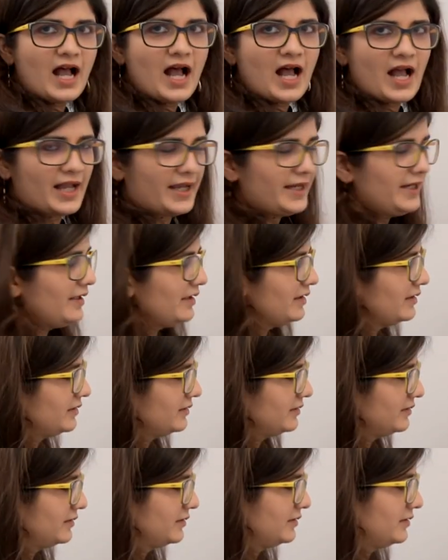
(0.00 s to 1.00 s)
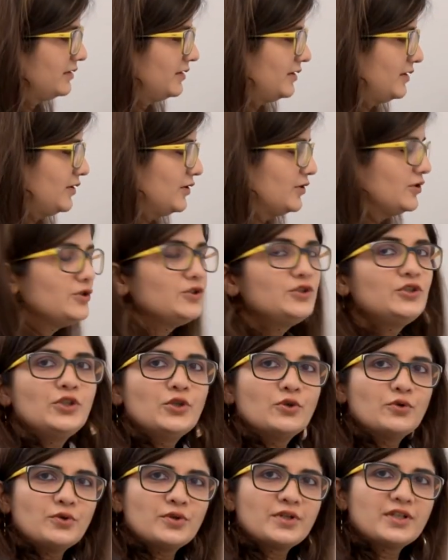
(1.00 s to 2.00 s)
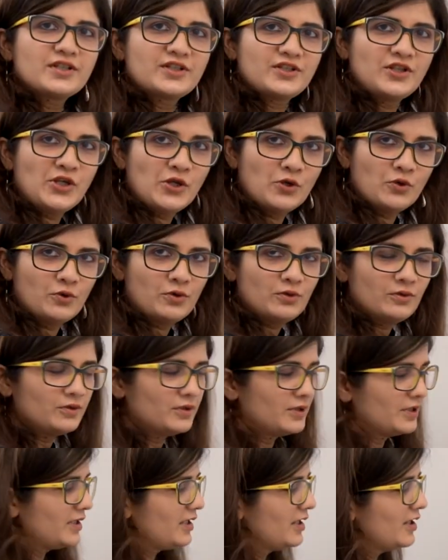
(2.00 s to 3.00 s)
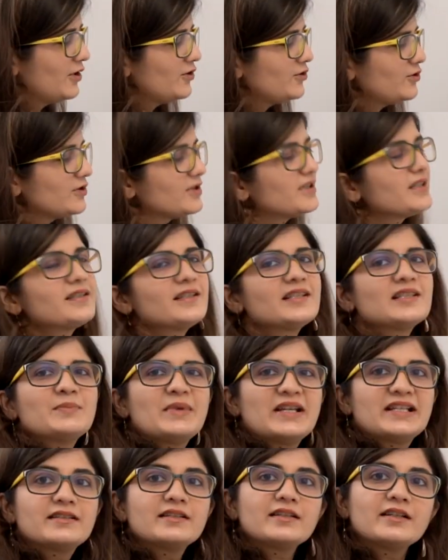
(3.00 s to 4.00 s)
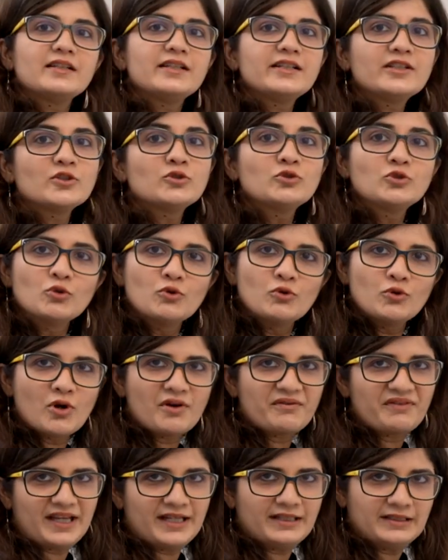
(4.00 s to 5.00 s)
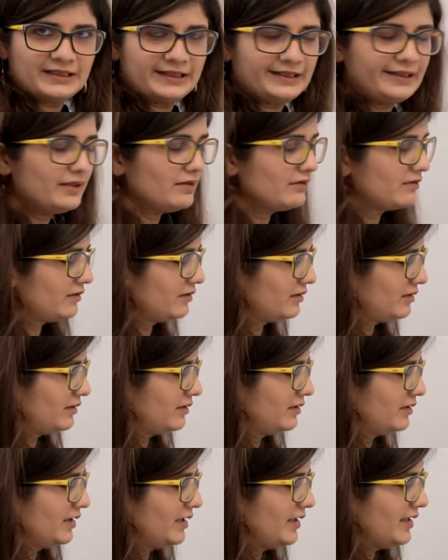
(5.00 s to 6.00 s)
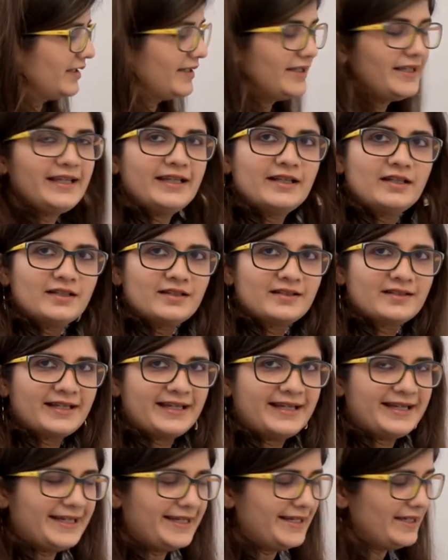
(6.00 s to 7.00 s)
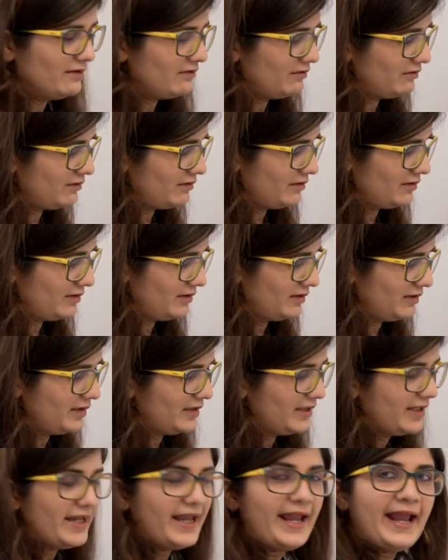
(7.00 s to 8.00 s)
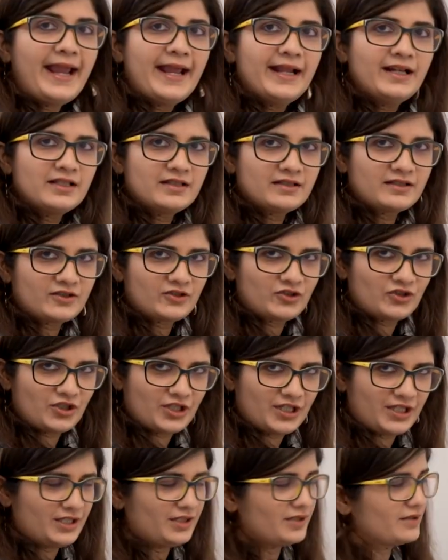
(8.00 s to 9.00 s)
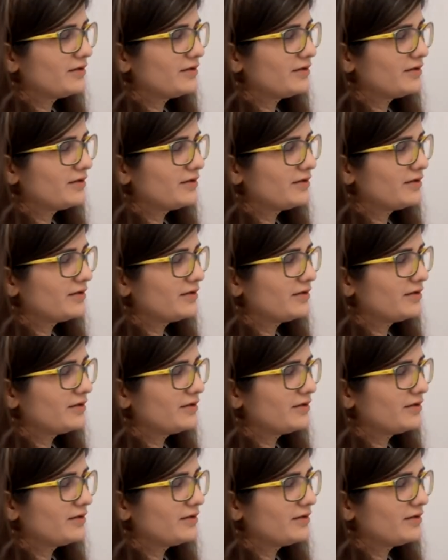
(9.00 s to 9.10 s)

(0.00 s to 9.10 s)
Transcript: I, tu is you. So this is basically the tu of Hindi. Il is he, elle is she.